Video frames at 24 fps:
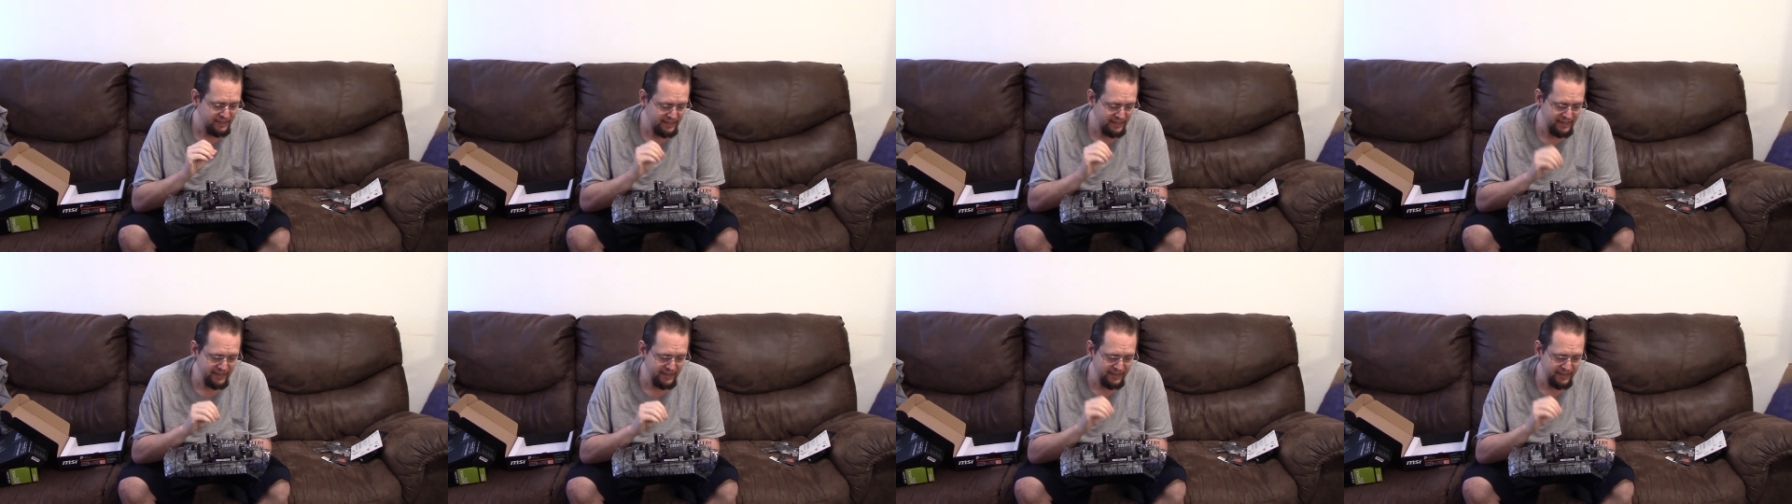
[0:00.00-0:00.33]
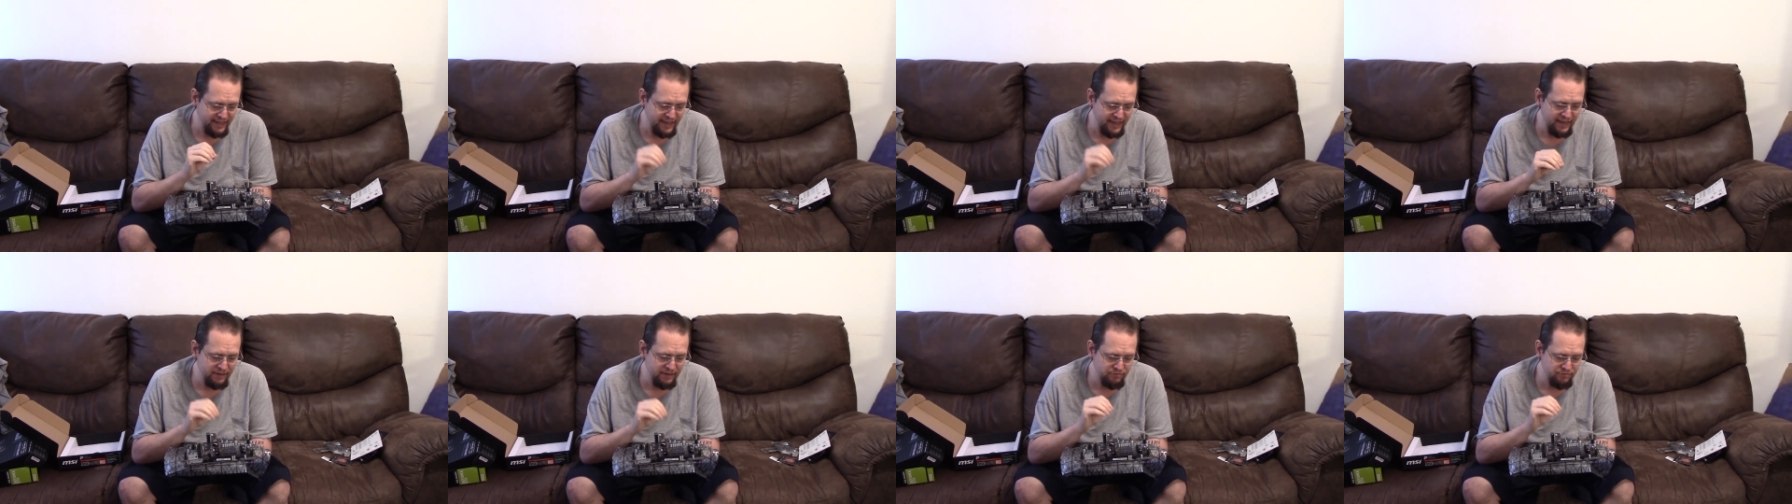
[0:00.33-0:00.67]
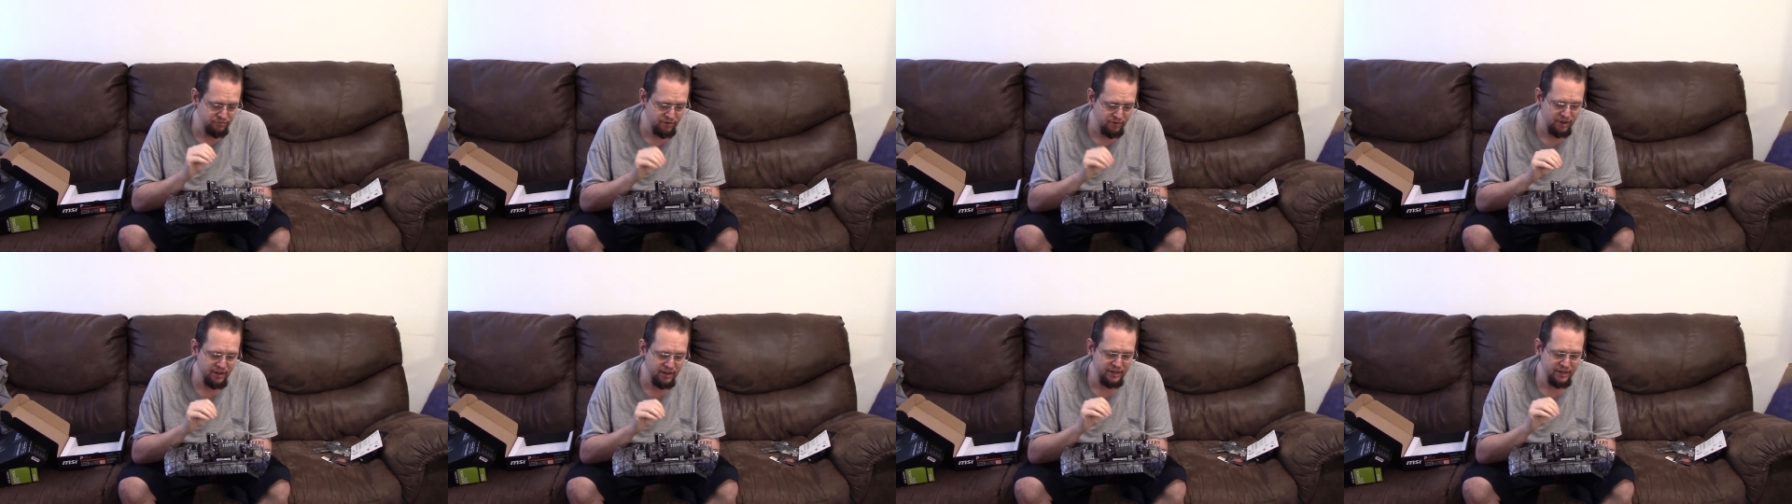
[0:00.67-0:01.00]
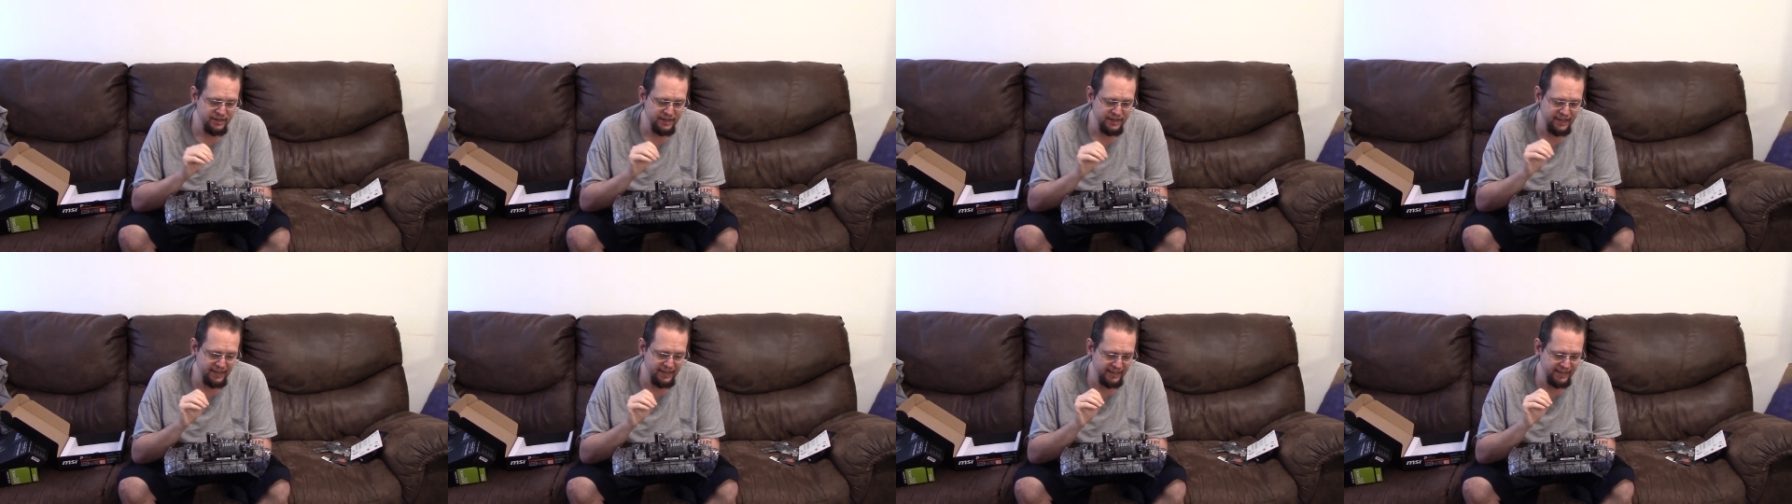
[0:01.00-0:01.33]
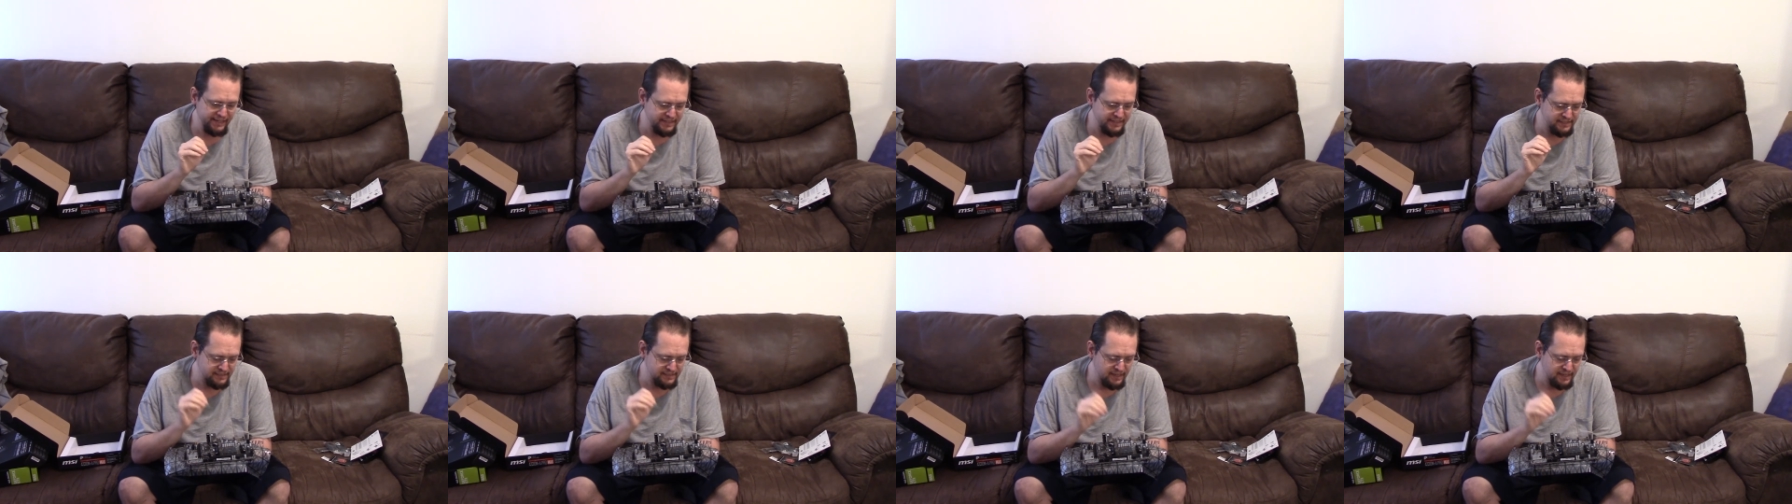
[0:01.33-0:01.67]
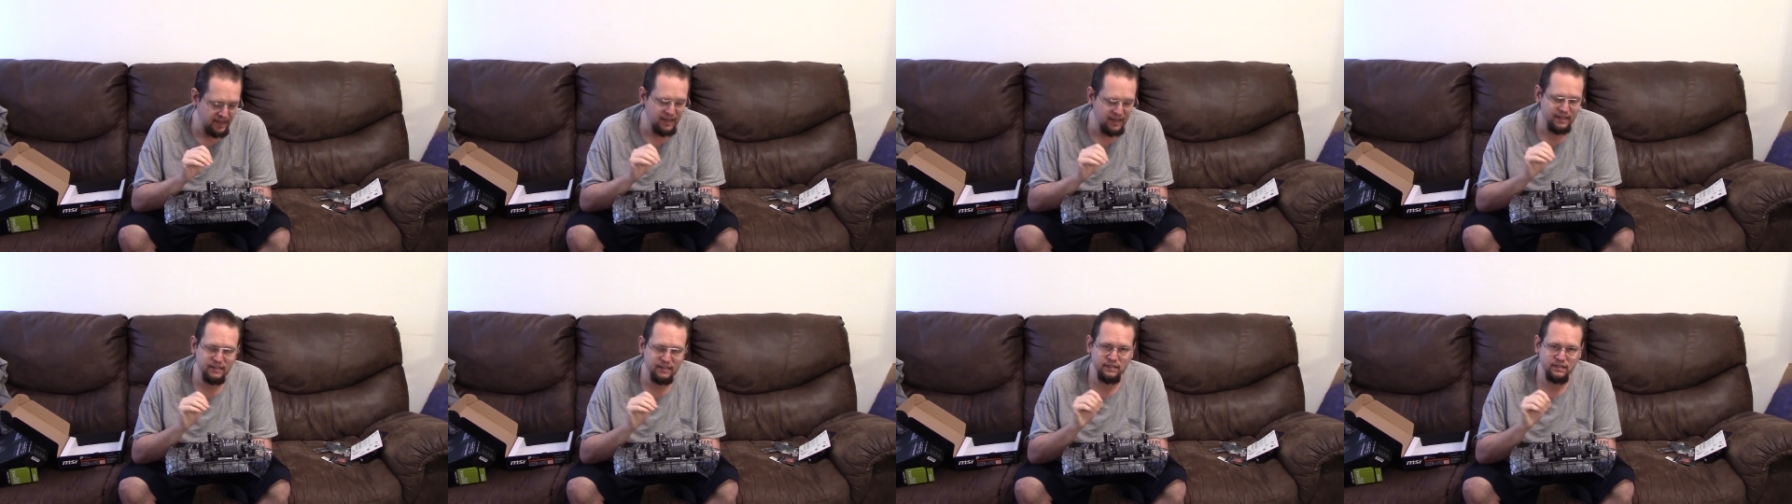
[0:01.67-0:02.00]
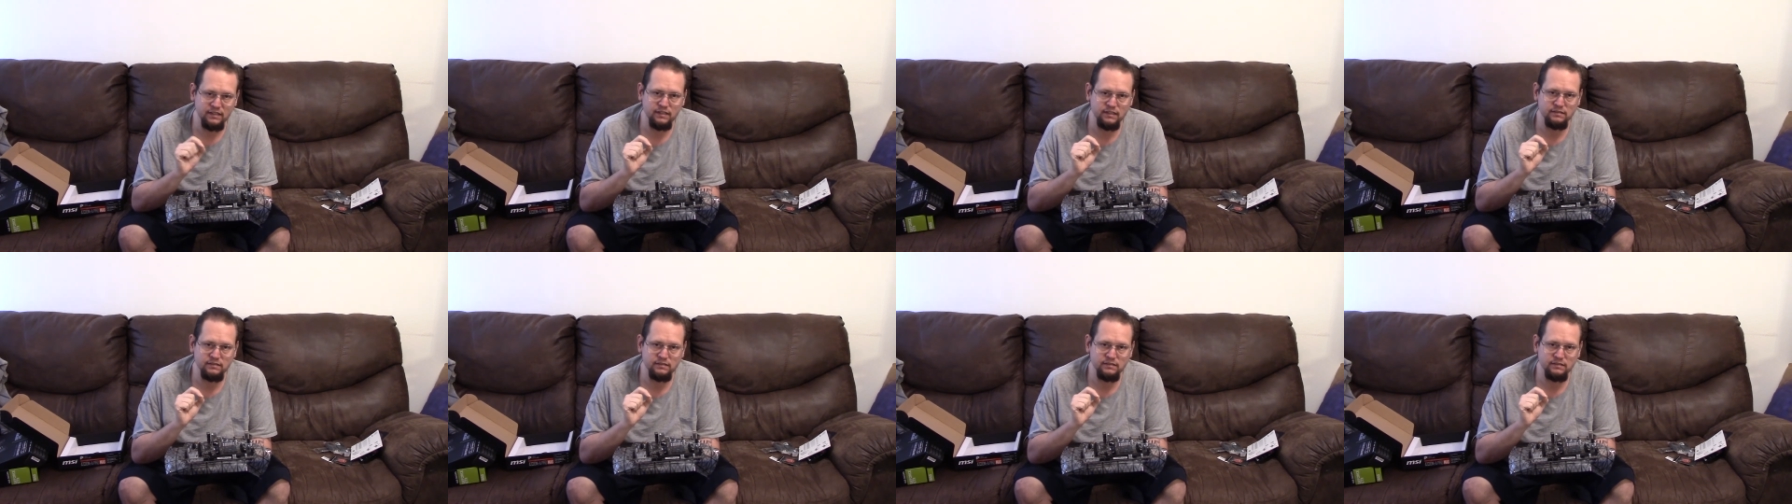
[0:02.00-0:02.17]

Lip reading: it can run a stock